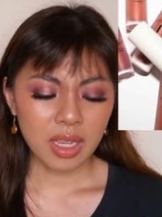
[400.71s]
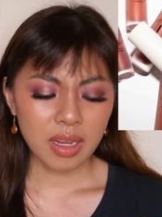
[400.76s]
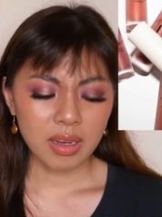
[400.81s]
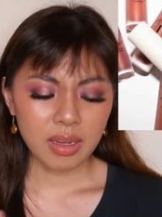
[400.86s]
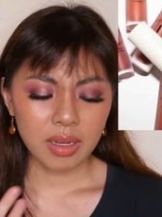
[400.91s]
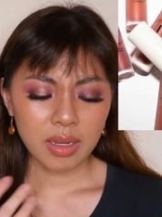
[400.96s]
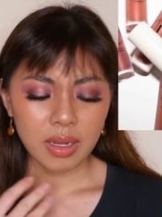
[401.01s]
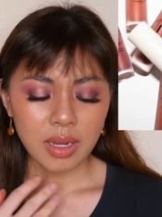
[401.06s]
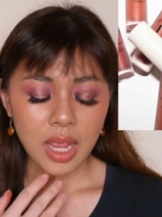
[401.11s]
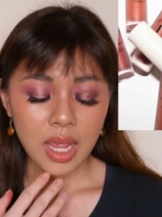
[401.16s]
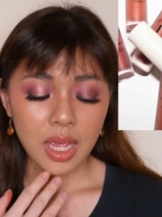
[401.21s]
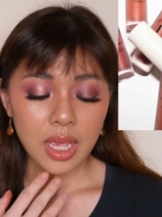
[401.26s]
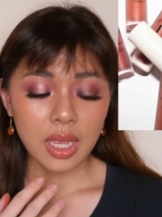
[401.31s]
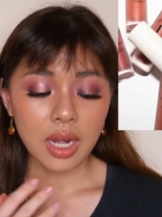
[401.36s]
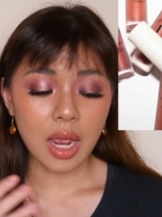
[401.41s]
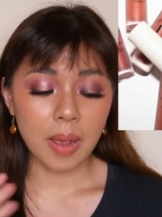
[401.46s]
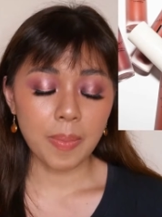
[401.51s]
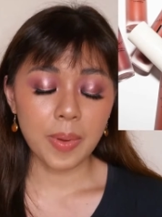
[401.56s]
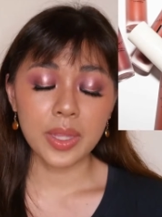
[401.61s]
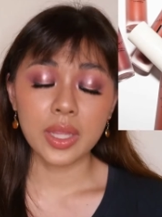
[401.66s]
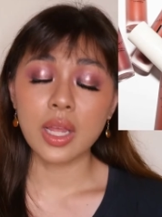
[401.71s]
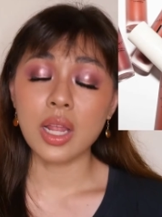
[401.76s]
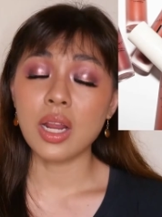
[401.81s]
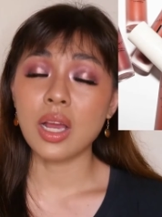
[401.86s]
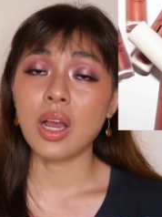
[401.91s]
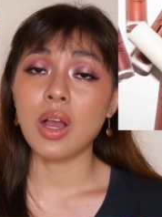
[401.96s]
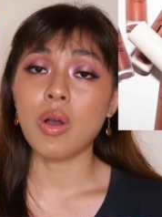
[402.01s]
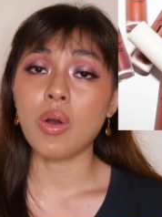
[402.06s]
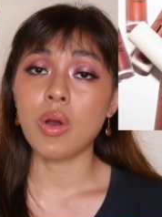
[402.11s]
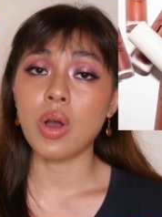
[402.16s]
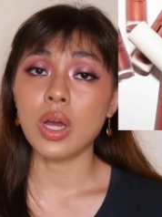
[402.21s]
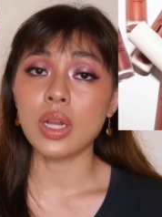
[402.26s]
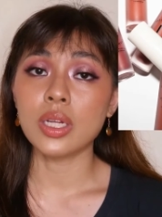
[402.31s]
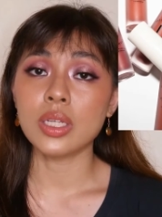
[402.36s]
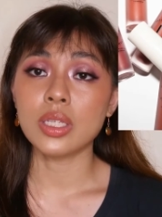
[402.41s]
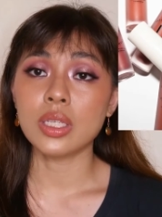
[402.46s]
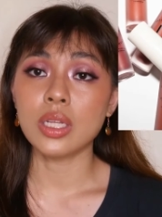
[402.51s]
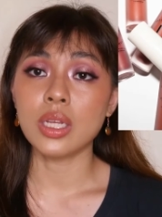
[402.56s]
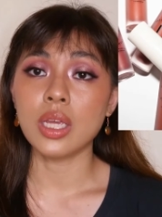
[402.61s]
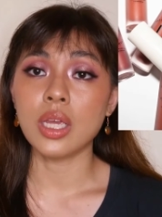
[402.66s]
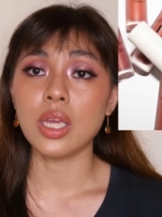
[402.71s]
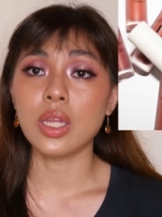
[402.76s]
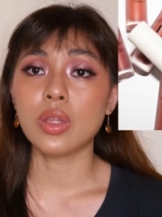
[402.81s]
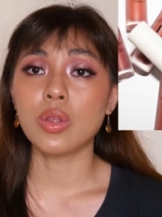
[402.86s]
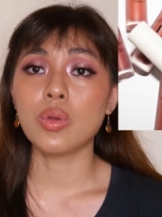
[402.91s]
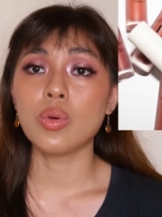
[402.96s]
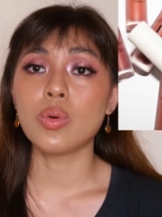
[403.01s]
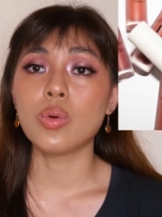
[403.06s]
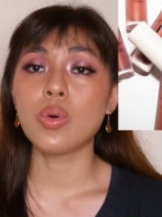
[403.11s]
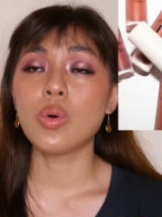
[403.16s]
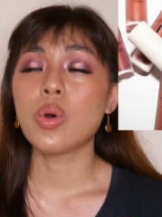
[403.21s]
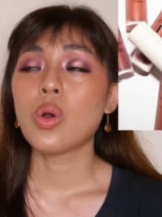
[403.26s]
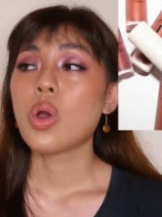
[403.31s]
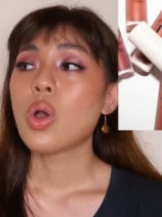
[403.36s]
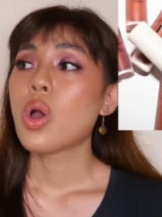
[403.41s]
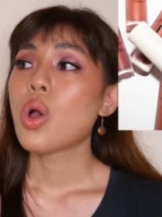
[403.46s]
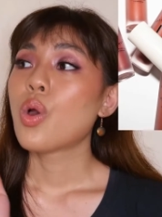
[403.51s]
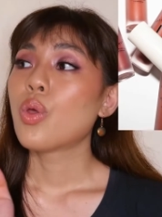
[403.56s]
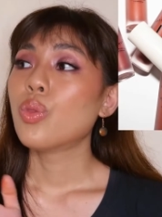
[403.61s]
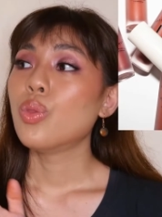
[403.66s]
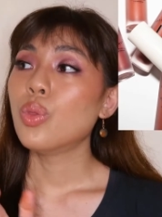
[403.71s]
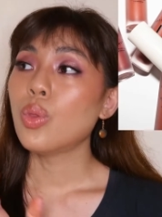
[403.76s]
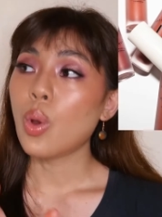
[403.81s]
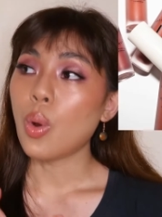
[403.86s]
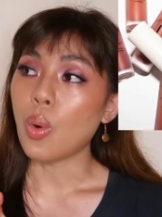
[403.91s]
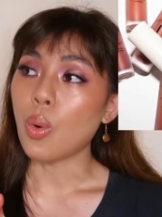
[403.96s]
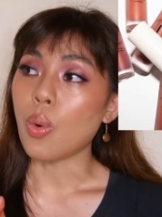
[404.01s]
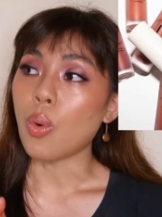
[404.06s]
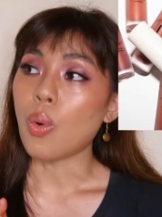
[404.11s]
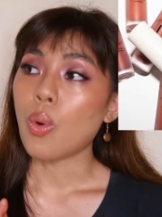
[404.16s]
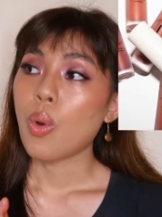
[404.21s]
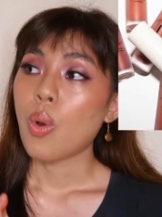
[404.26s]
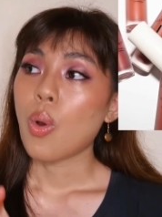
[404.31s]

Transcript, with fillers: And nahihirapan talaga ako, honestly, to know